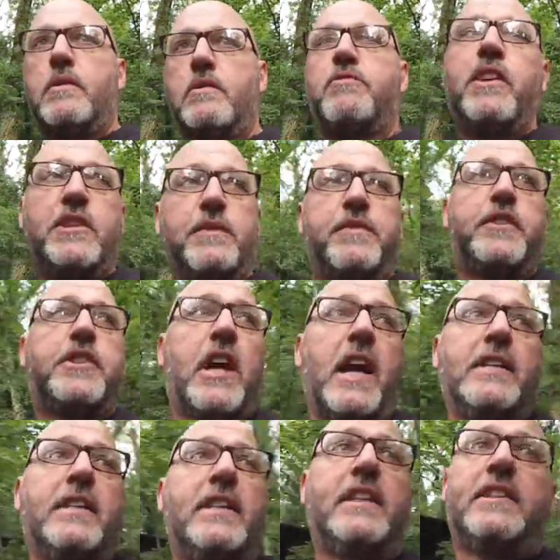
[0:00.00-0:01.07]
The reason for
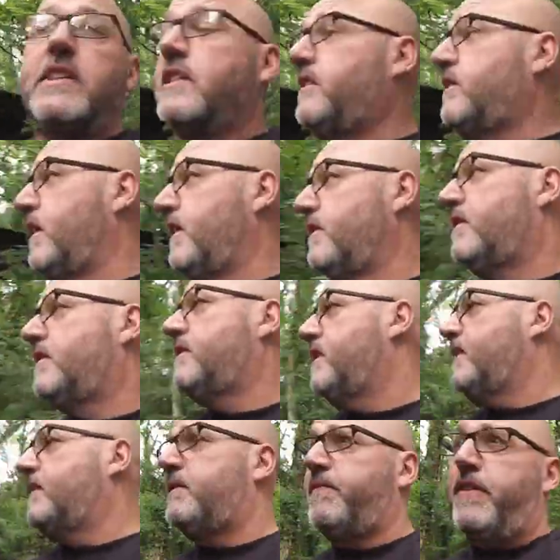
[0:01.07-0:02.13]
showing you this
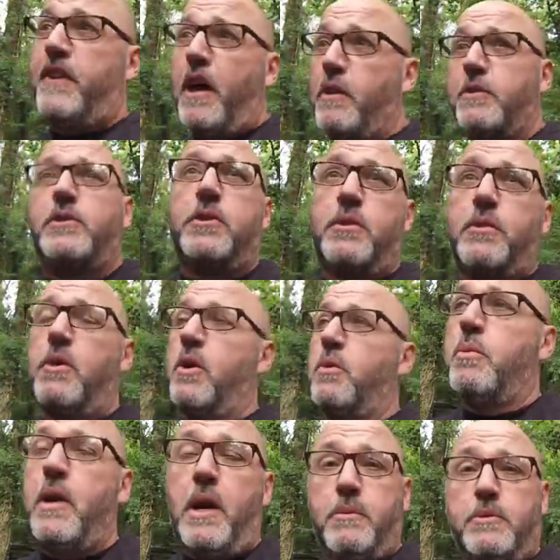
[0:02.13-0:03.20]
is for those who
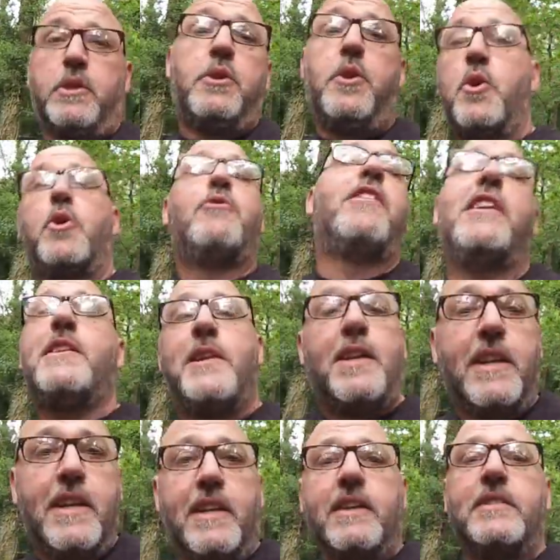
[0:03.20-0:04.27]
we hope to lure in
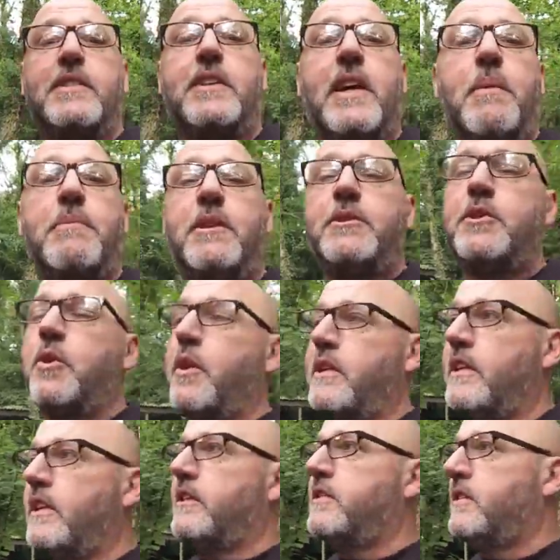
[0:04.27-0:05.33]
to come and
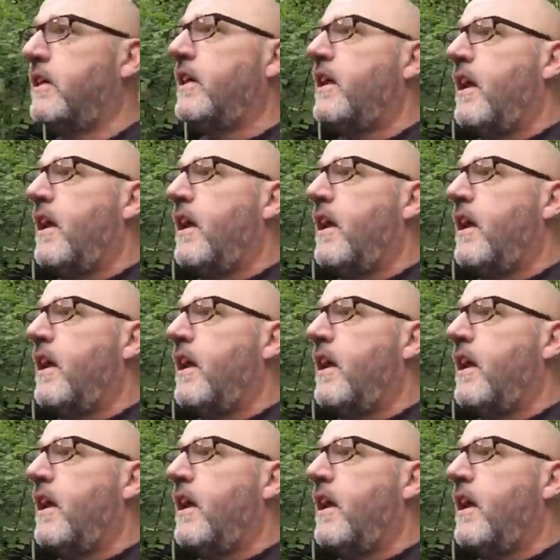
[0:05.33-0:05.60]
joining us.